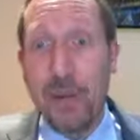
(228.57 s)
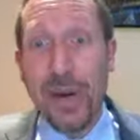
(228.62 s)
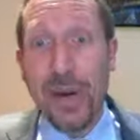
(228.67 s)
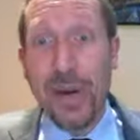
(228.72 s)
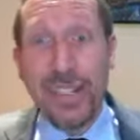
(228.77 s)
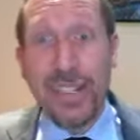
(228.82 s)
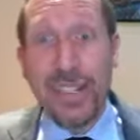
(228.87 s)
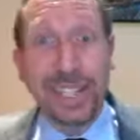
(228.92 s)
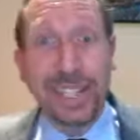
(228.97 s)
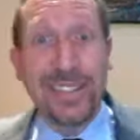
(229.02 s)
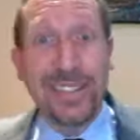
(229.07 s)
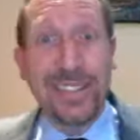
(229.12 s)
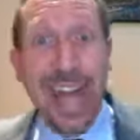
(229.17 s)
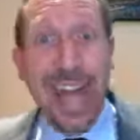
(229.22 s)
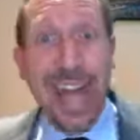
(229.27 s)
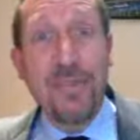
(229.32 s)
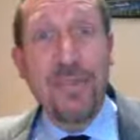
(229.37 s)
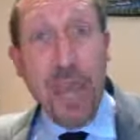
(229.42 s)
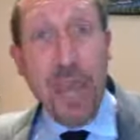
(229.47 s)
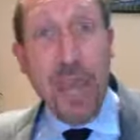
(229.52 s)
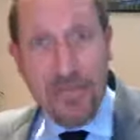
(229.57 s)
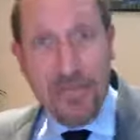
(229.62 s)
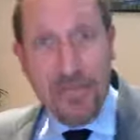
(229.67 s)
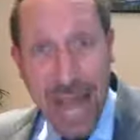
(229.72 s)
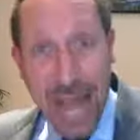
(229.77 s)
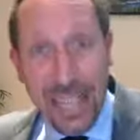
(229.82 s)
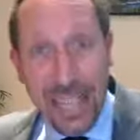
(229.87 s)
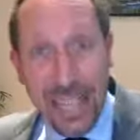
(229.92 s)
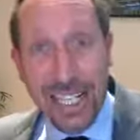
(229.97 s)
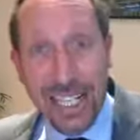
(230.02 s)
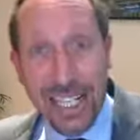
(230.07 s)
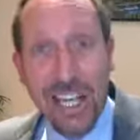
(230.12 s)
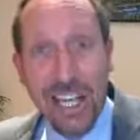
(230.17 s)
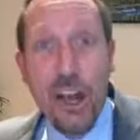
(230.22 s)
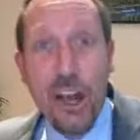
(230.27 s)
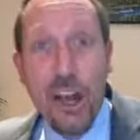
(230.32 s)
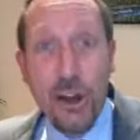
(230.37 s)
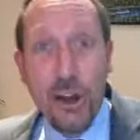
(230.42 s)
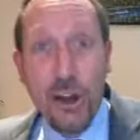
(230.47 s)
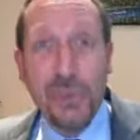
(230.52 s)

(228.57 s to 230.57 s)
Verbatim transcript: but one needs to have a backer